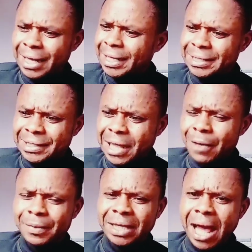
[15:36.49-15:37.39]
and he's
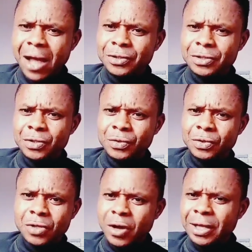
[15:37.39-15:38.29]
coming out
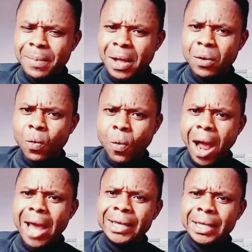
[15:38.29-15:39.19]
to talk about
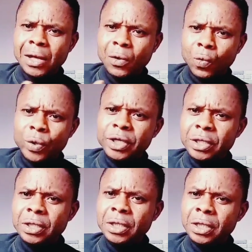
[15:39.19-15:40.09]
why
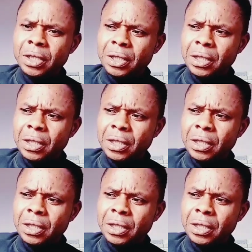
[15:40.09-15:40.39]
we